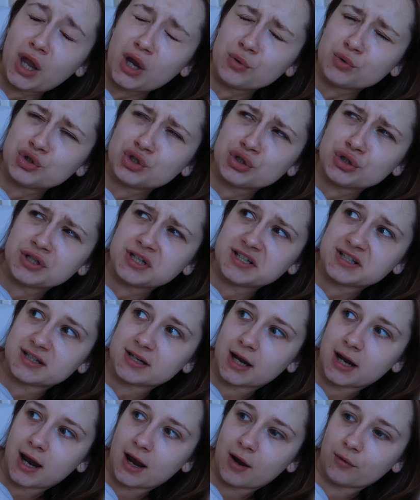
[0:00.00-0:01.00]
I was due to
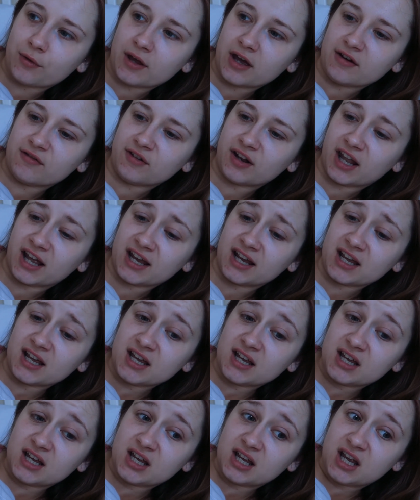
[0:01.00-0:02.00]
stay out there for like
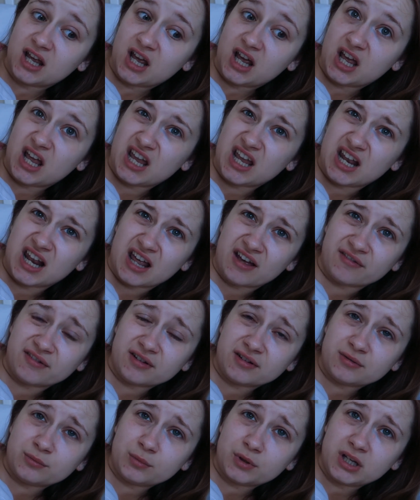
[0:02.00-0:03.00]

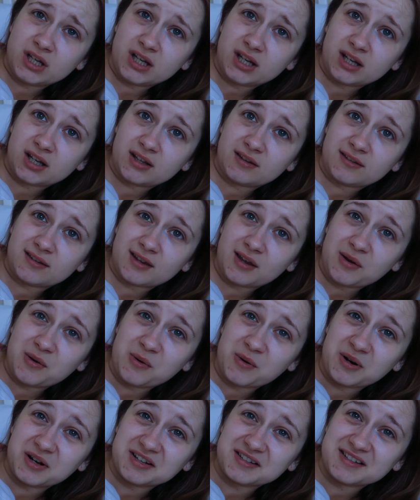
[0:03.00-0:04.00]
11 weeks,
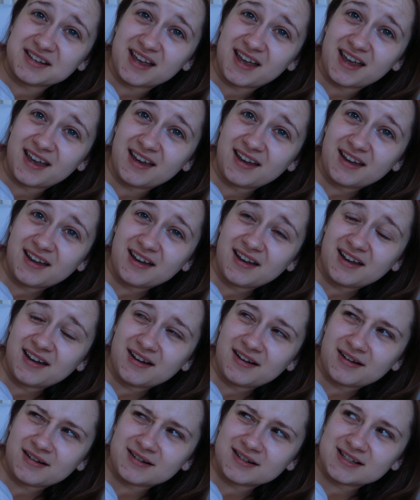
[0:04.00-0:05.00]
I want to say.
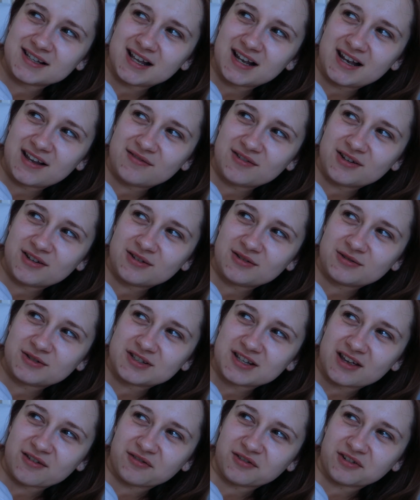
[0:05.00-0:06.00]
Is it 11 or
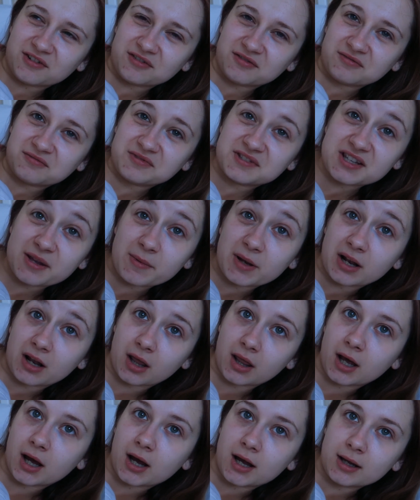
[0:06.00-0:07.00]
7? Something
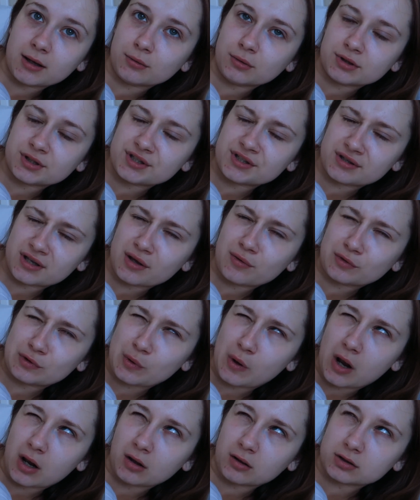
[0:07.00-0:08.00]
like that. It was
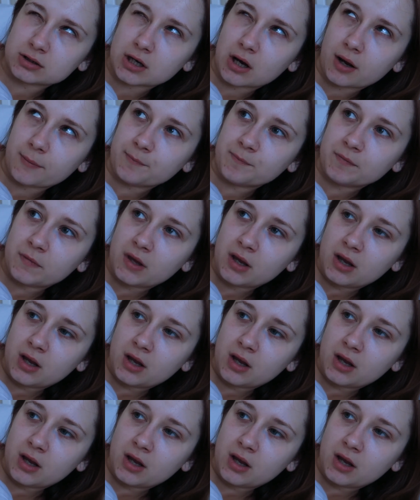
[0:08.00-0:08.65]
quite a long time.